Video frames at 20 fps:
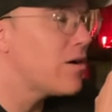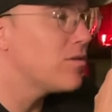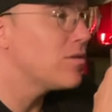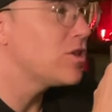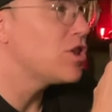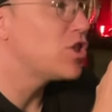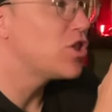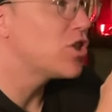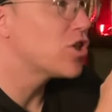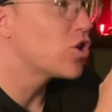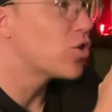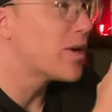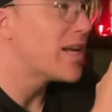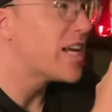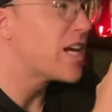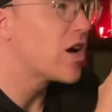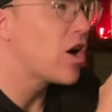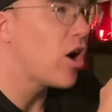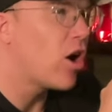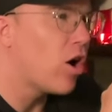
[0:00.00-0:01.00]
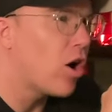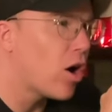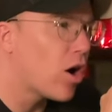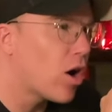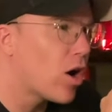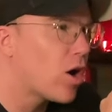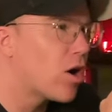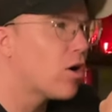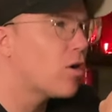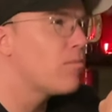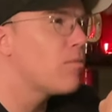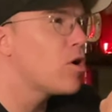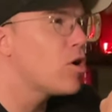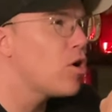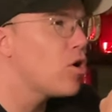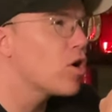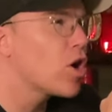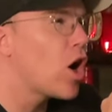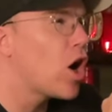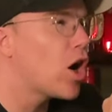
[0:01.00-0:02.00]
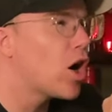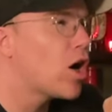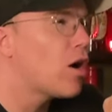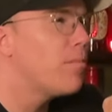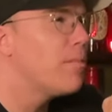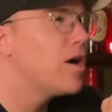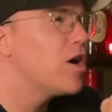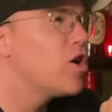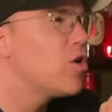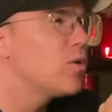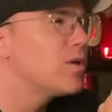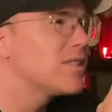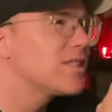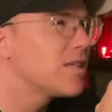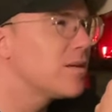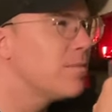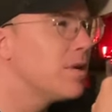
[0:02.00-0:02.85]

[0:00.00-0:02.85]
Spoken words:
sugary caramel with some